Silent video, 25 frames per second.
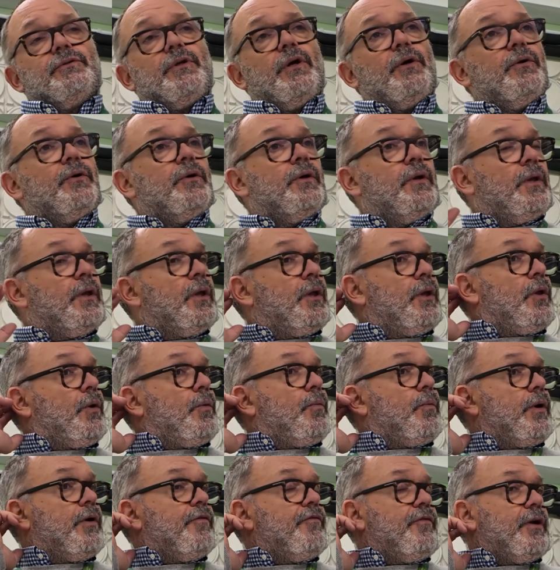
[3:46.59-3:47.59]
So
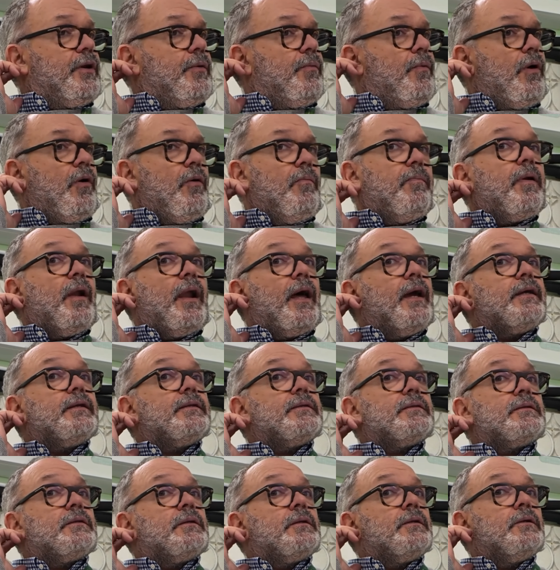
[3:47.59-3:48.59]
we're really well
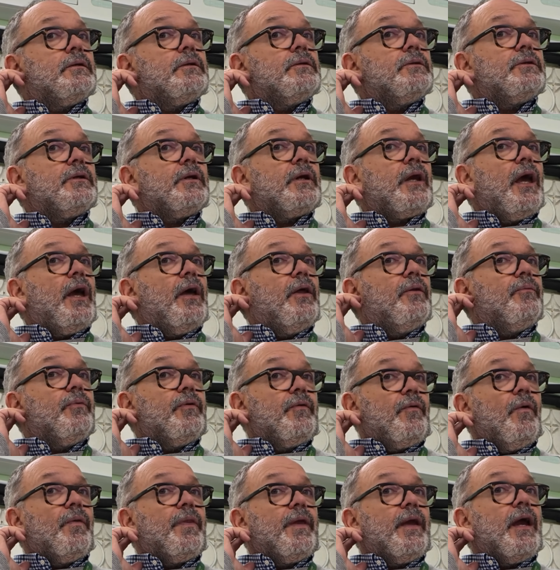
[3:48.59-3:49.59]
placed
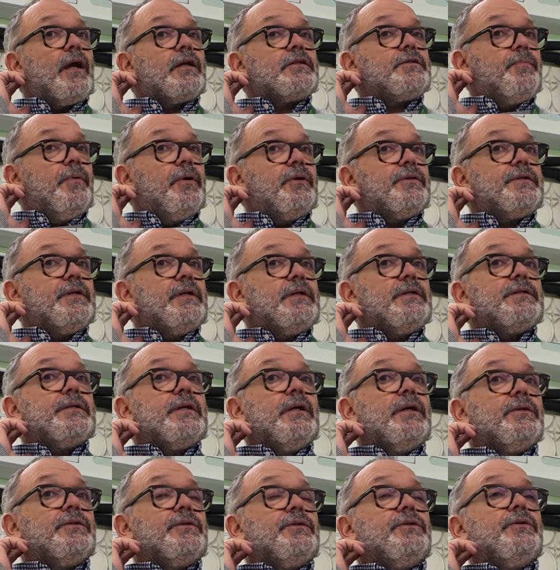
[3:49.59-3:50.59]
we've got the expertise
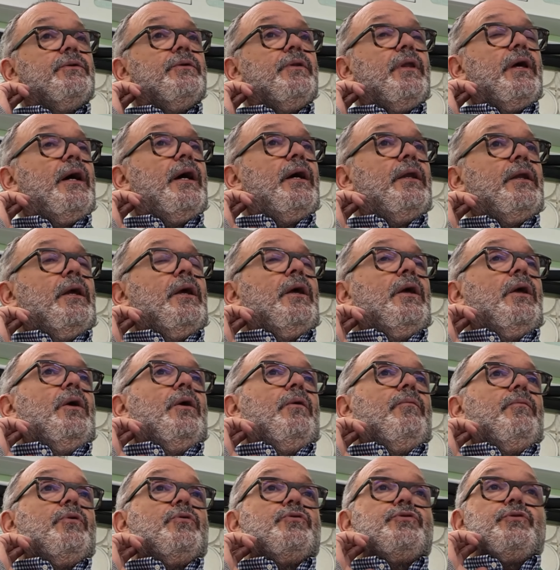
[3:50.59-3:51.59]
here to do that.
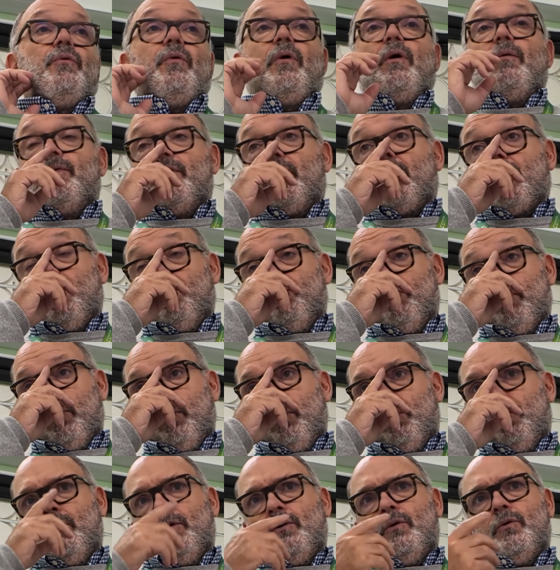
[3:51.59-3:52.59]
We also work with a
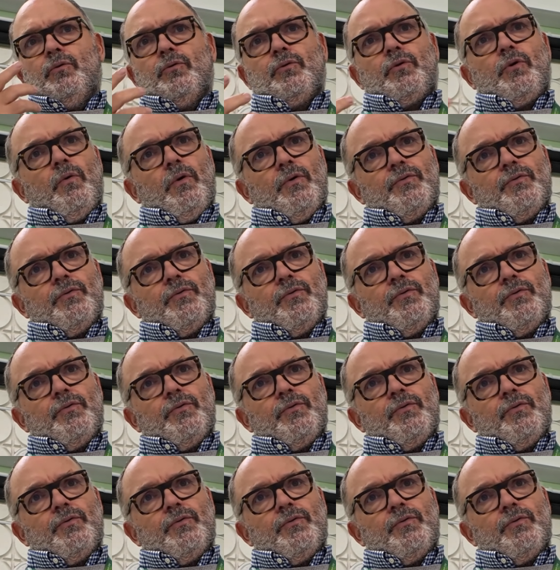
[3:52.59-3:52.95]
company called